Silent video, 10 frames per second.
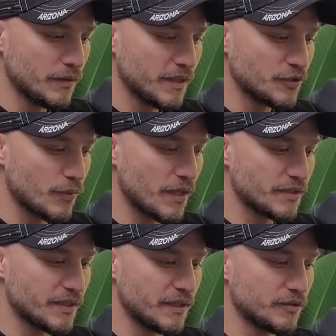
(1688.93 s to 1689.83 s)
That's what I
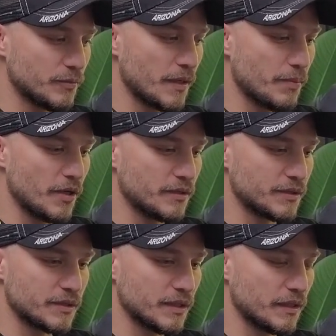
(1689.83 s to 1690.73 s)
say to my
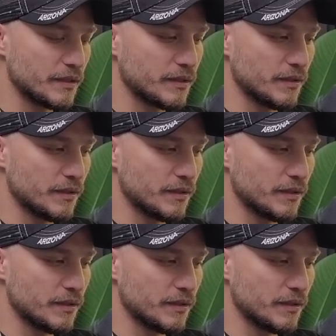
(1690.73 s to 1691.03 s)
partners. Like,